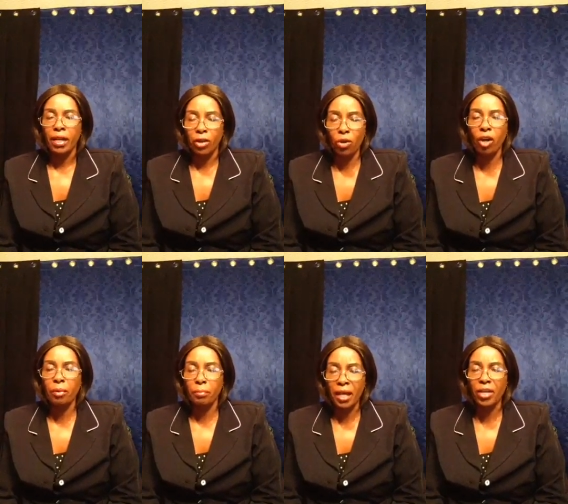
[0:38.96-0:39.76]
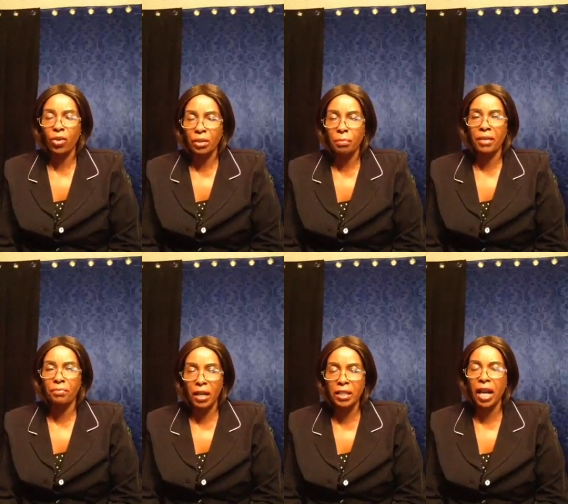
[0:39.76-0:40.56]
Lord, my Lord, my
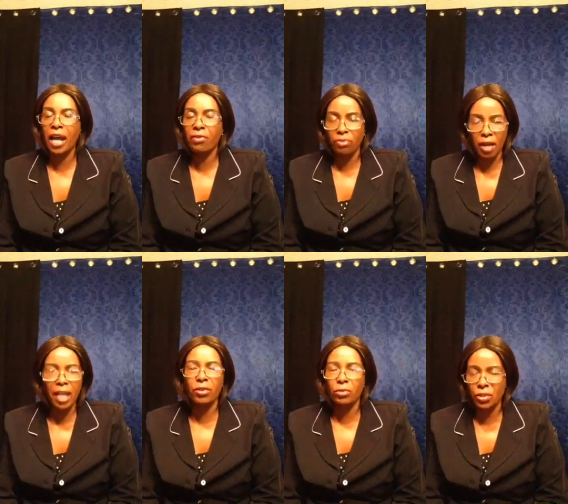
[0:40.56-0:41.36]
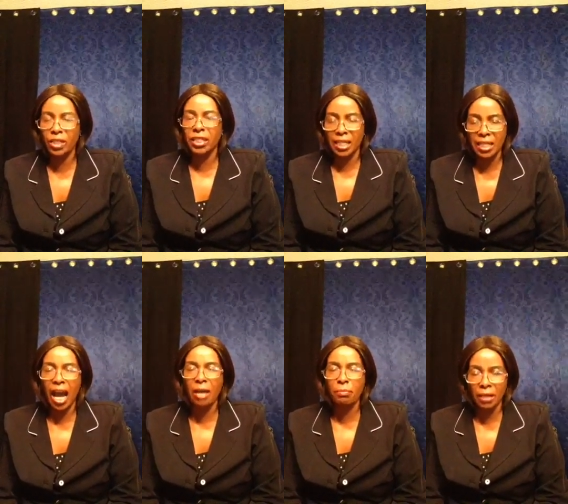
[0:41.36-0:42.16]
Father, I thank you, Jesus.
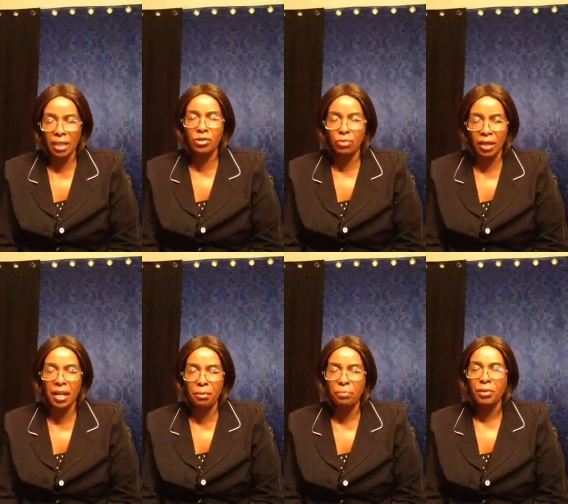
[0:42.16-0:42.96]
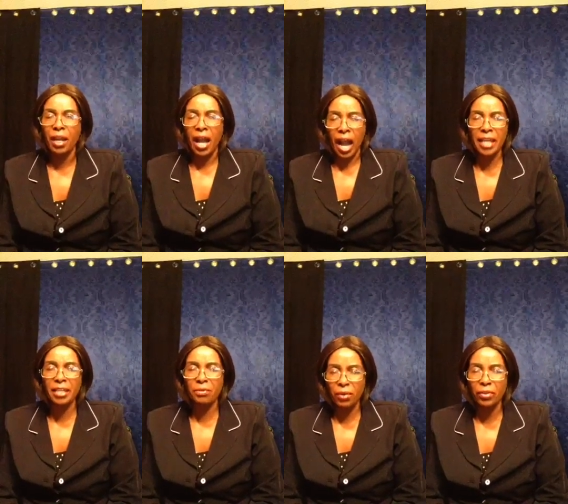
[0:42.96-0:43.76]
I bless your name. I
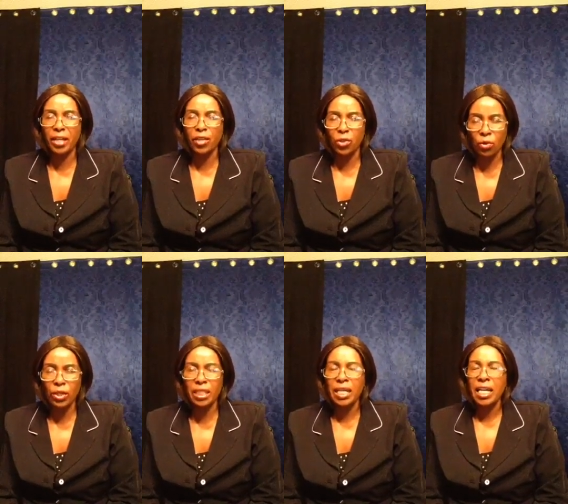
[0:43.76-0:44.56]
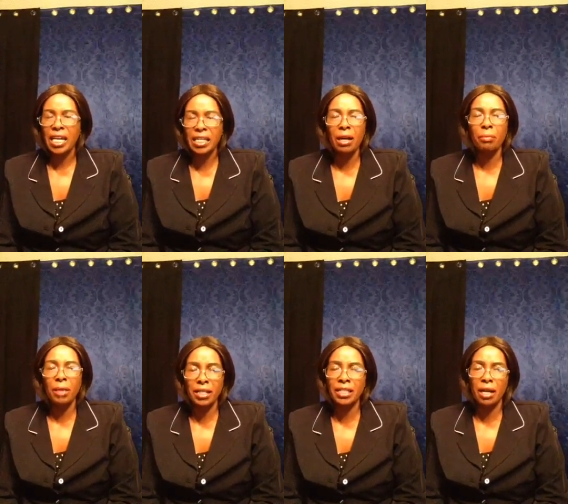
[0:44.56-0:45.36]
give you all the glory in the
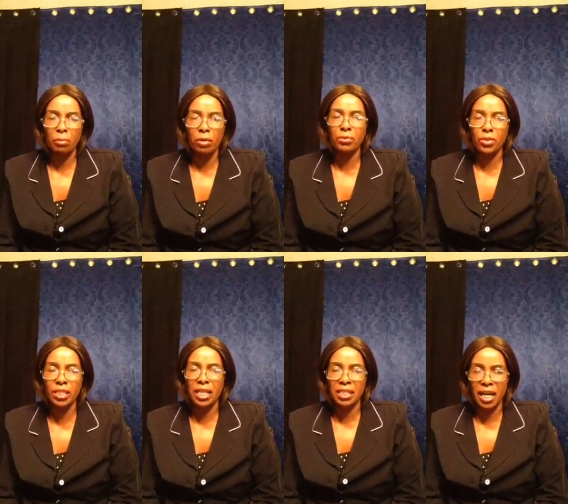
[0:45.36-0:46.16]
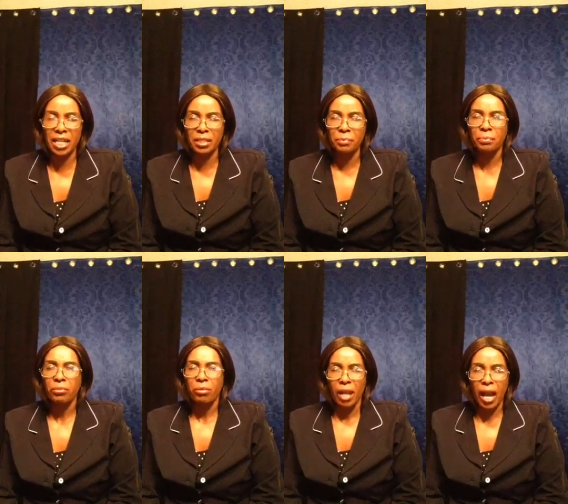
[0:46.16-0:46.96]
mighty name of Jesus Christ.
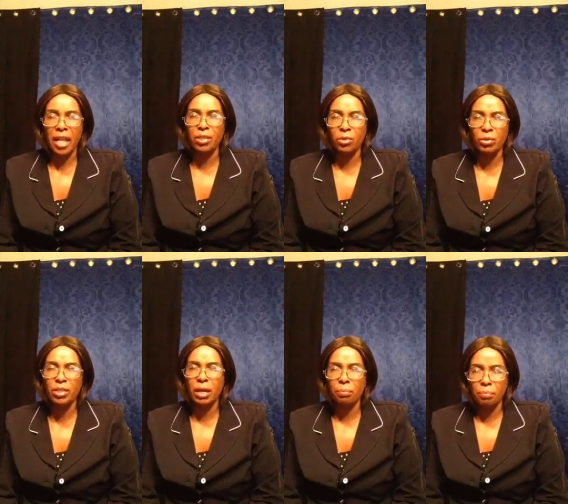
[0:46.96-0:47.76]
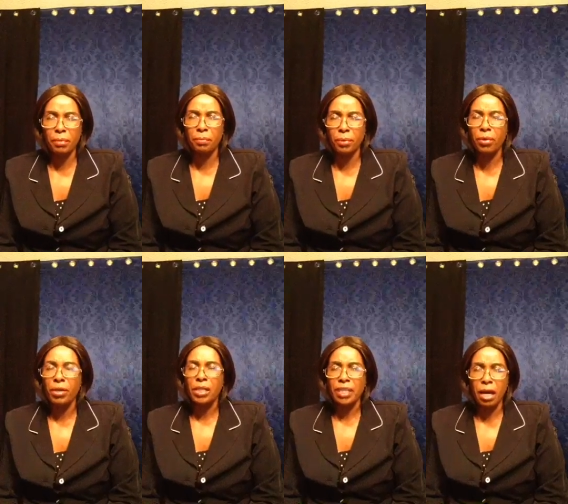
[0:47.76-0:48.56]
I know some people,
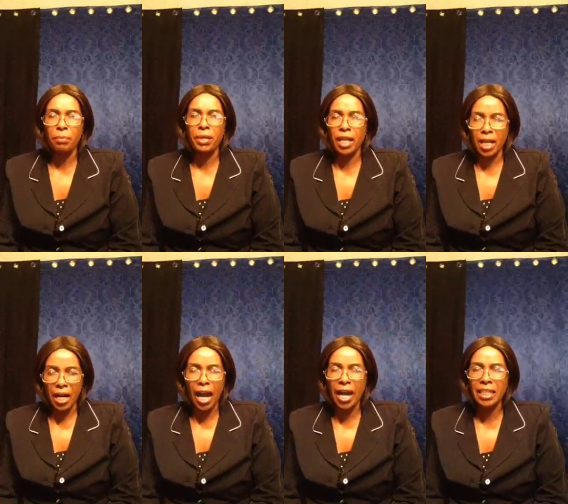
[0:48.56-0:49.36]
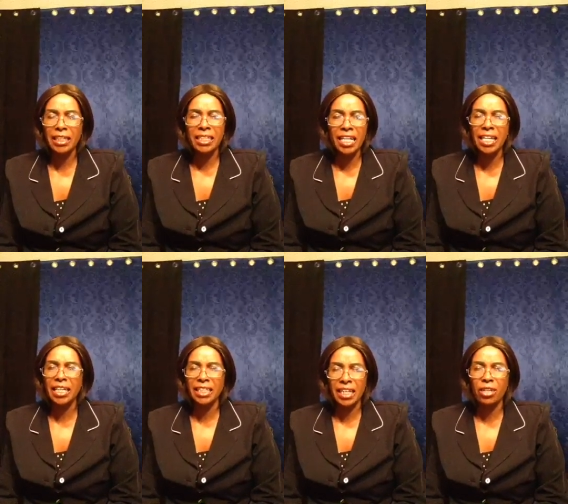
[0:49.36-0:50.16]
they have been crying,
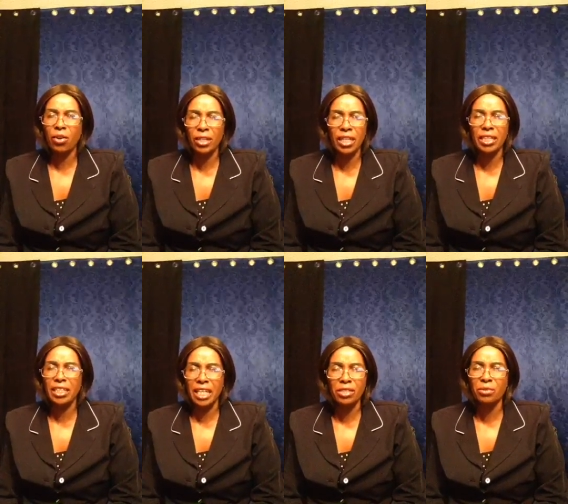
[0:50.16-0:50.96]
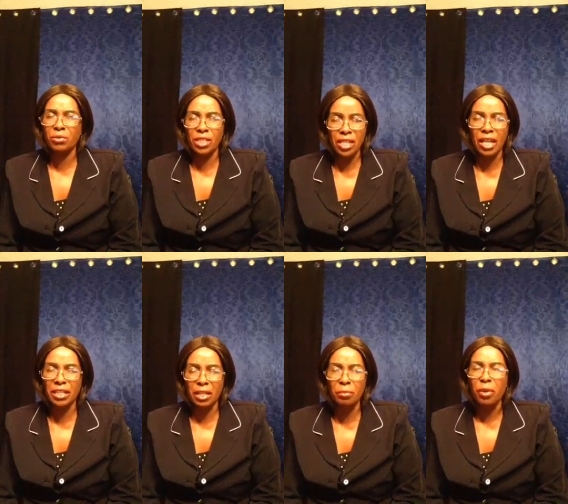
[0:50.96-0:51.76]
thinking that God does not hear
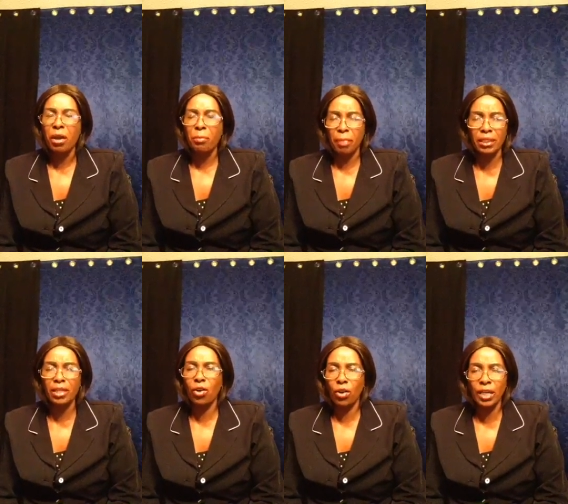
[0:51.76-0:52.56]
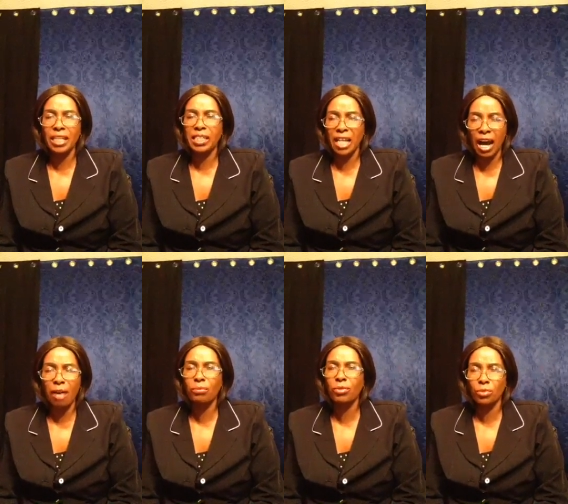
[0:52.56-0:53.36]
them, but God has
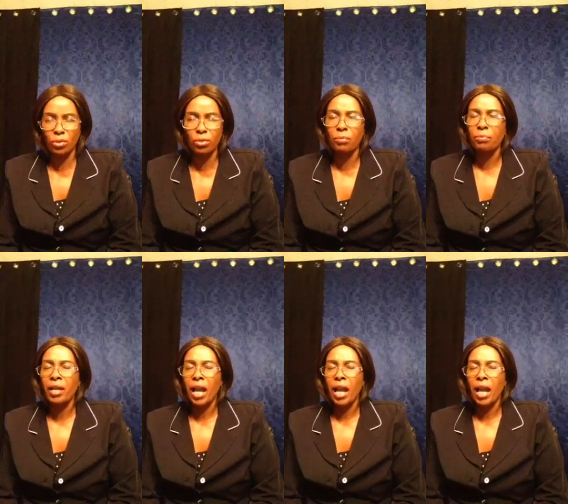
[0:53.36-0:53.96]
come to you,